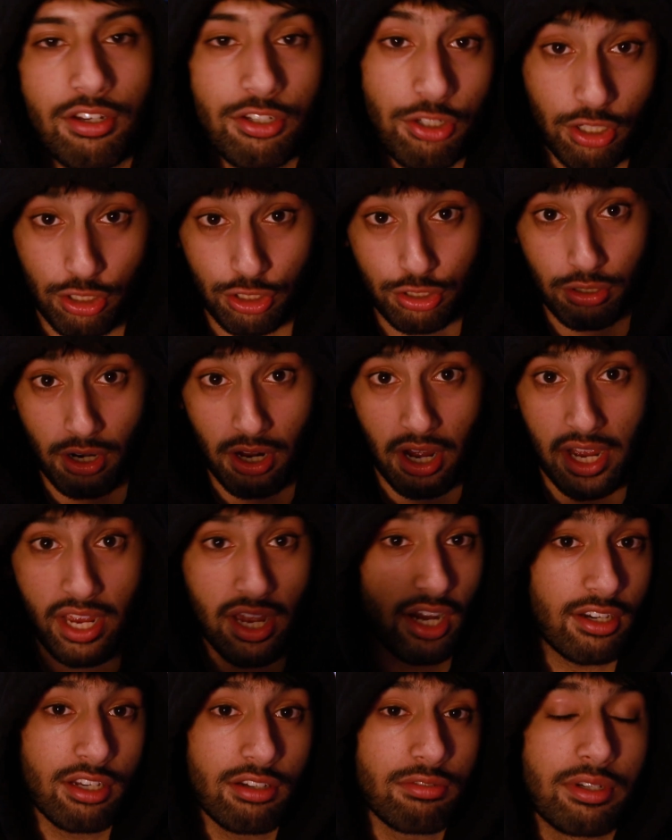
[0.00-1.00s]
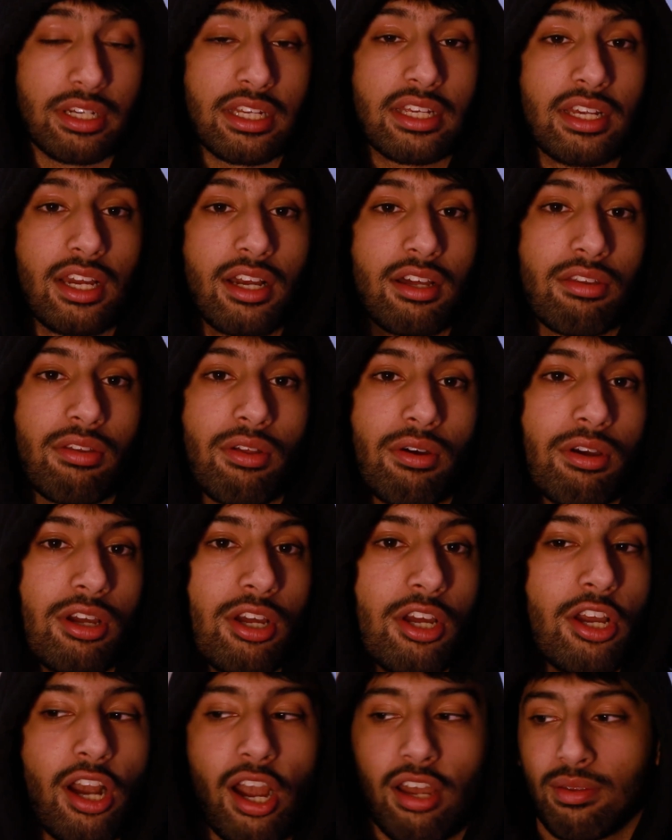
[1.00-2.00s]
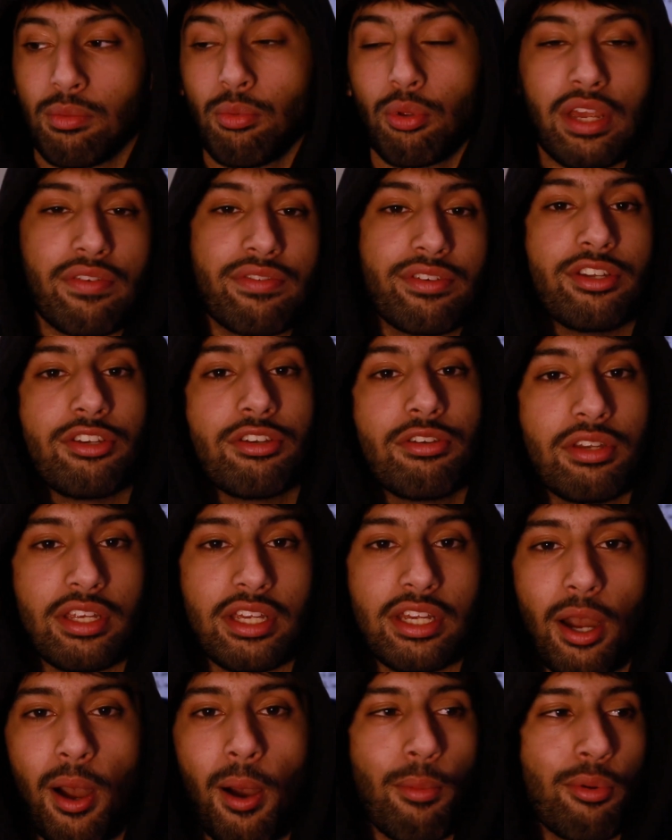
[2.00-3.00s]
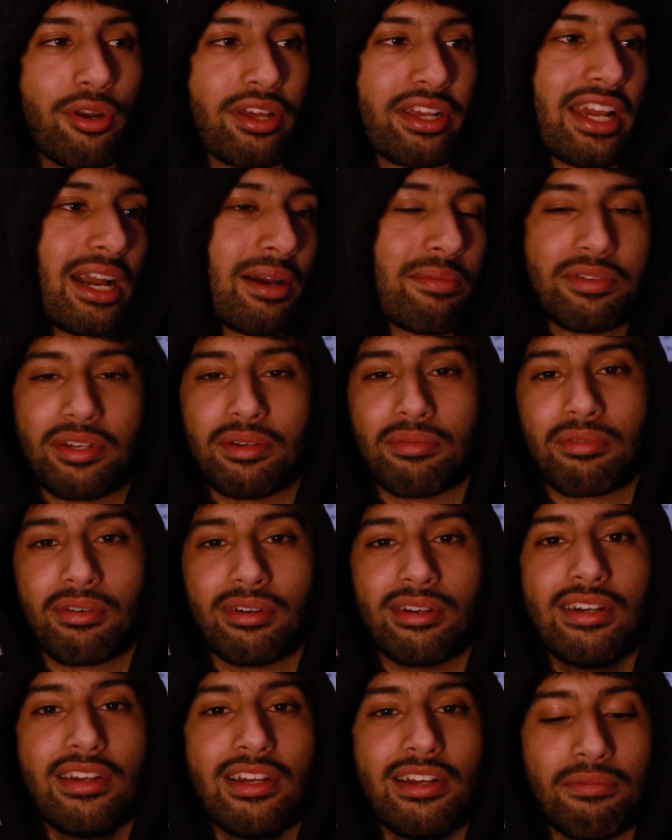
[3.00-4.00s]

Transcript: You can try. I don't really care though, because I'm not even in uni. I'm on a gap year, bro.